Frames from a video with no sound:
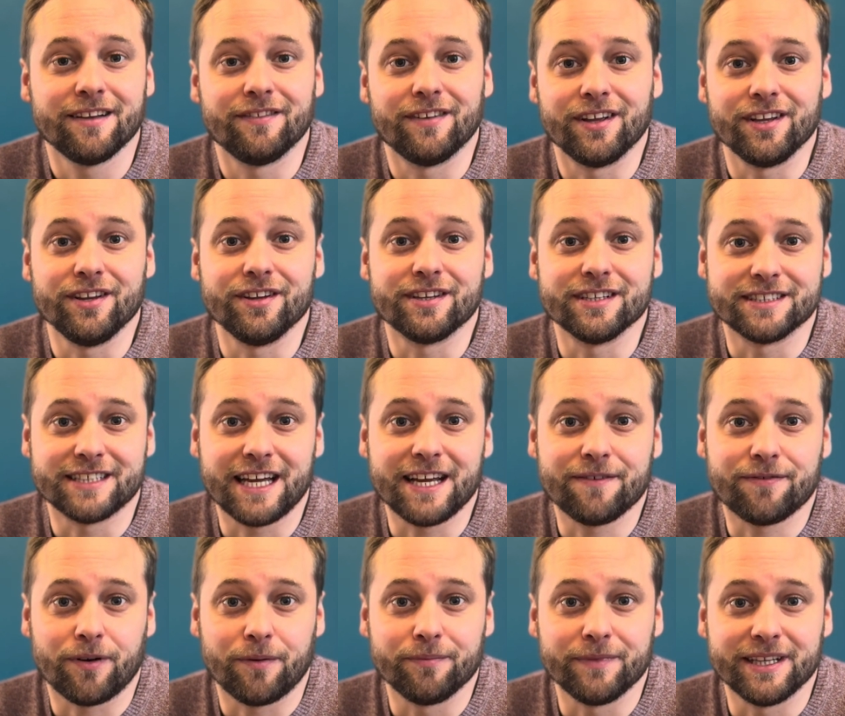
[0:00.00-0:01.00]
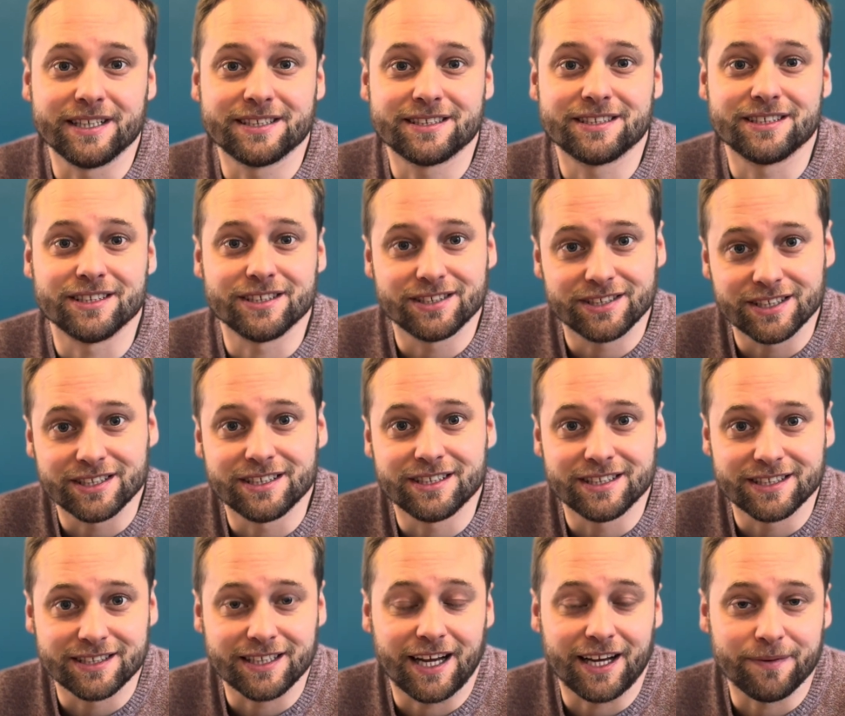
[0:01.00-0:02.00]
that you can take from this to
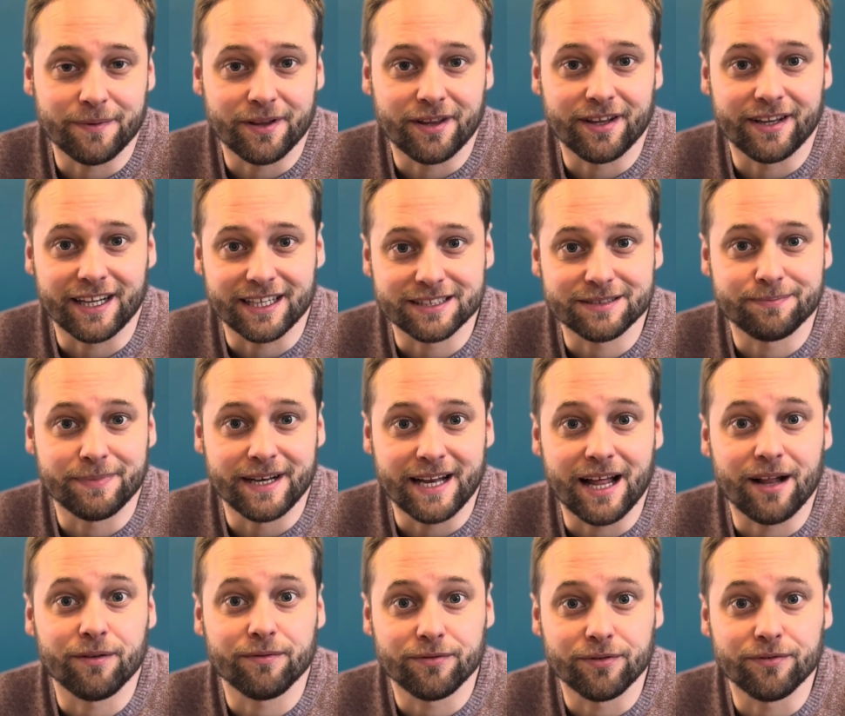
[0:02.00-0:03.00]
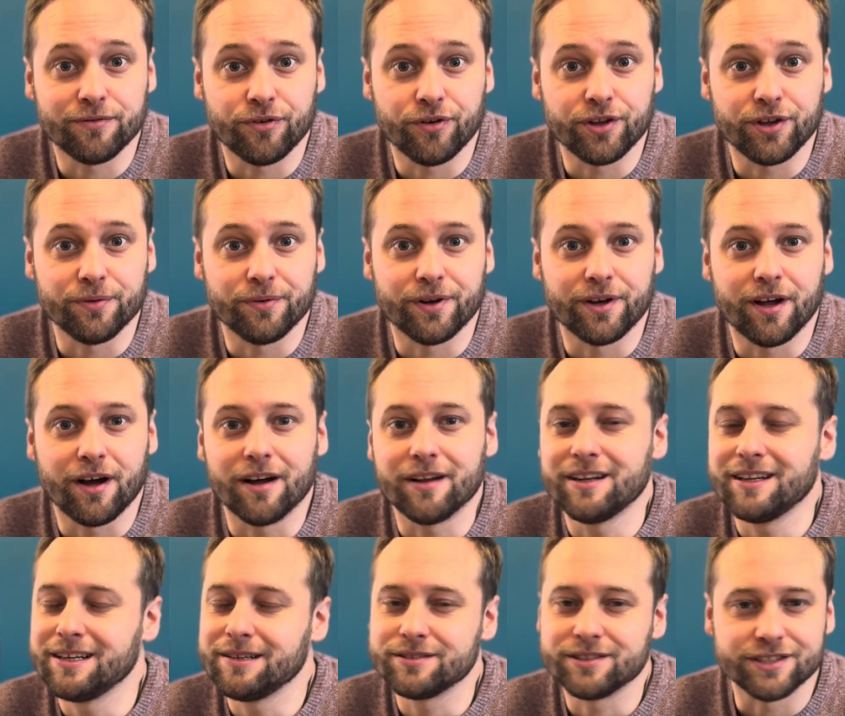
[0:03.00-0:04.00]
decide whether that's been helpful for you or not.
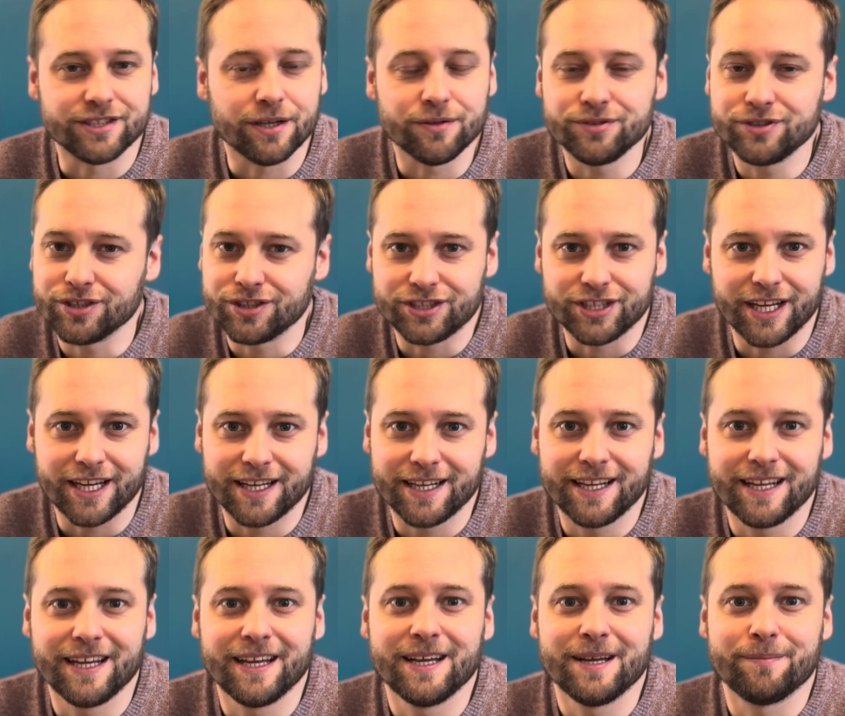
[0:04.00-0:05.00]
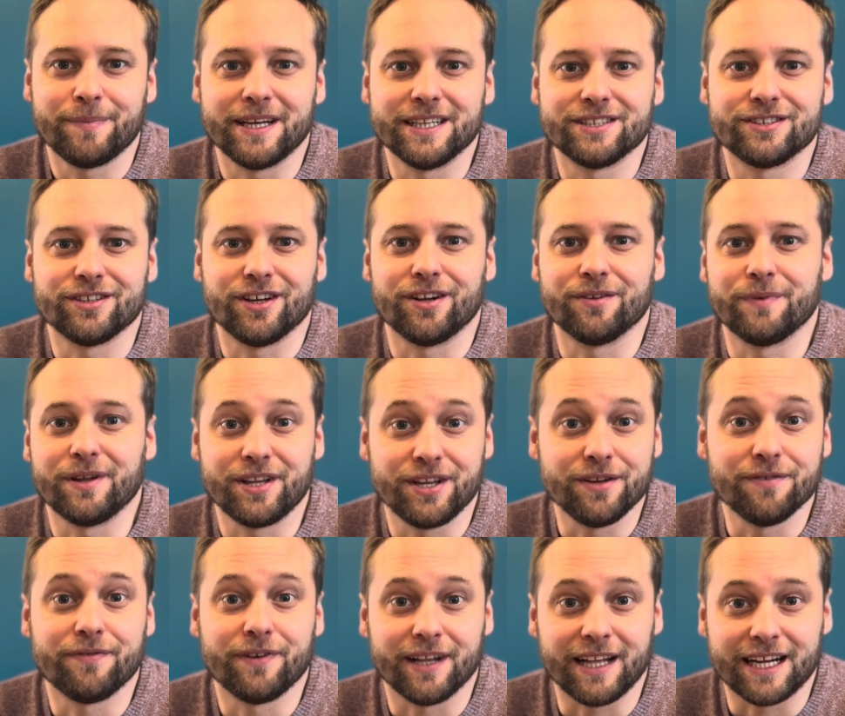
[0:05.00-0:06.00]
So don't judge it based on whether you
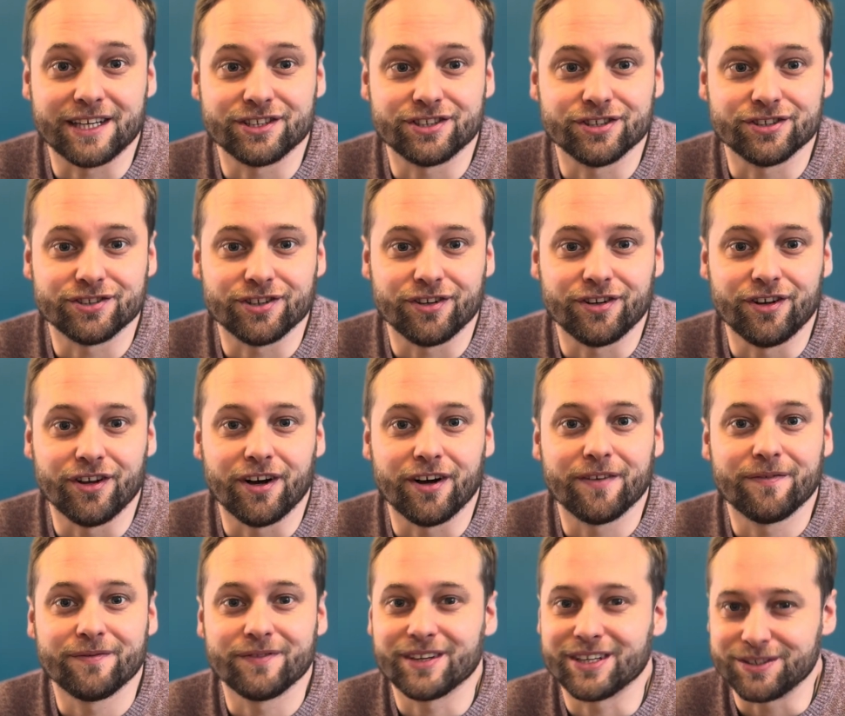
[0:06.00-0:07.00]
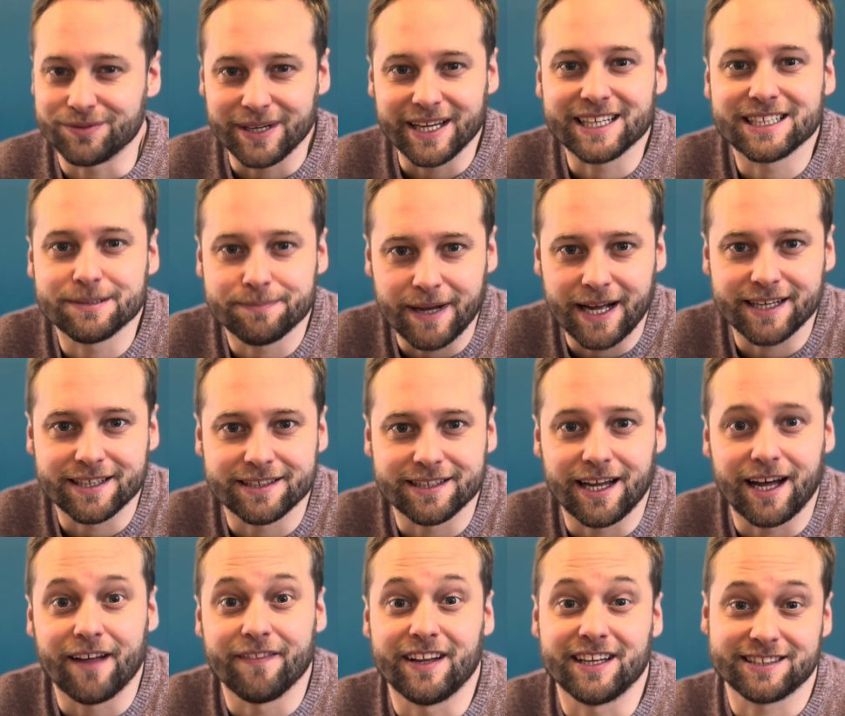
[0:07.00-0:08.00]
feel anxious or not, because we expect
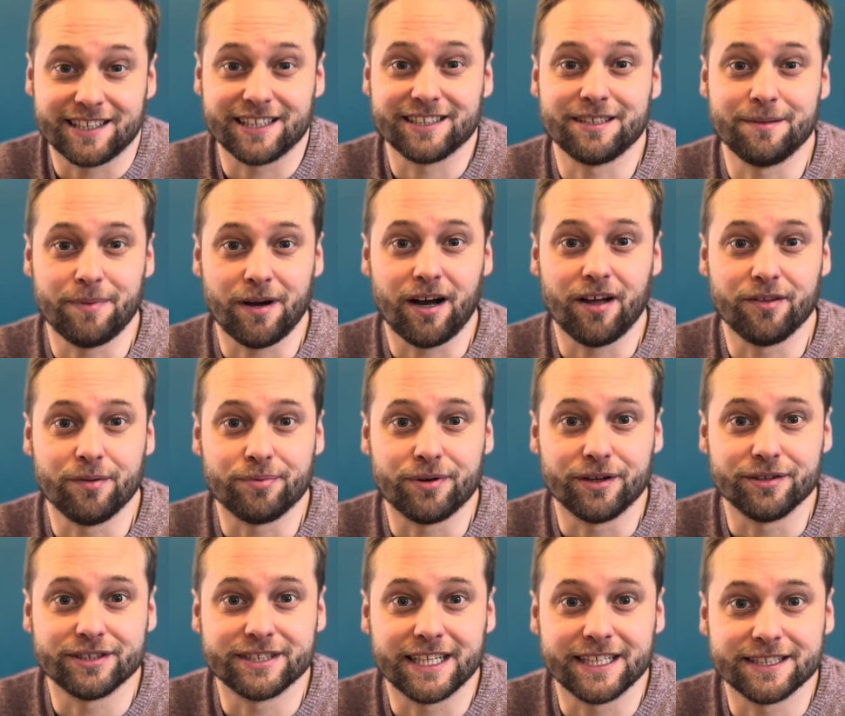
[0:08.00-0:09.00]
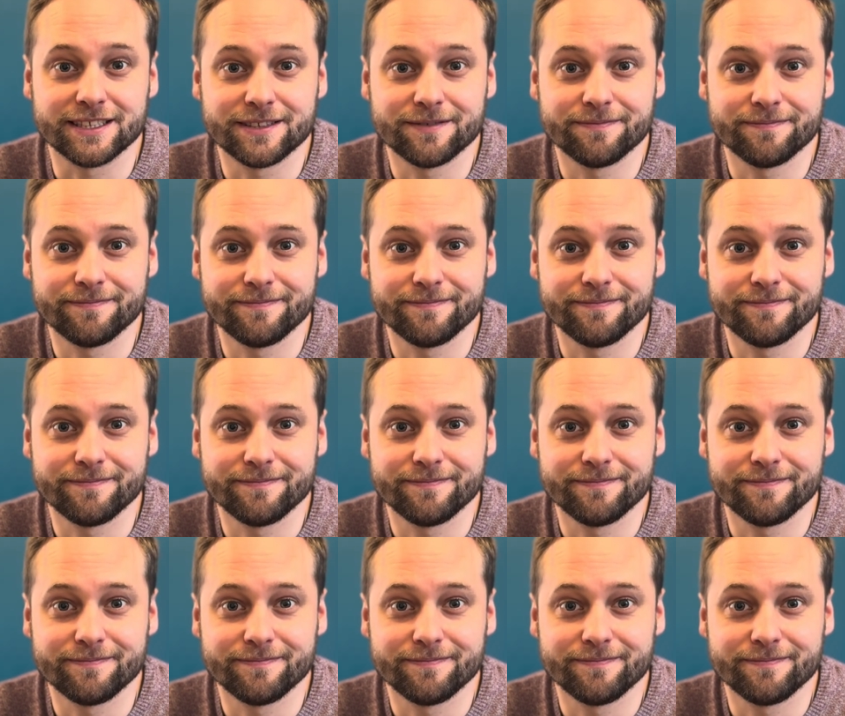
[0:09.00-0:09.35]
that, and that's actually part of the process.